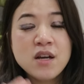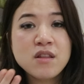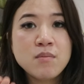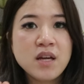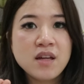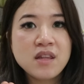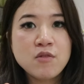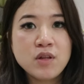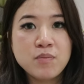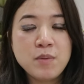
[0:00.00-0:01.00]
So I'm guessing
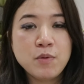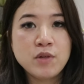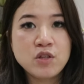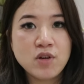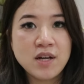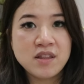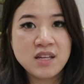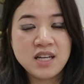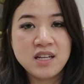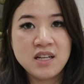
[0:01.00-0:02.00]
with people with dry
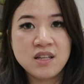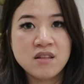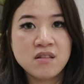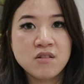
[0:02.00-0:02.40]
skin, it's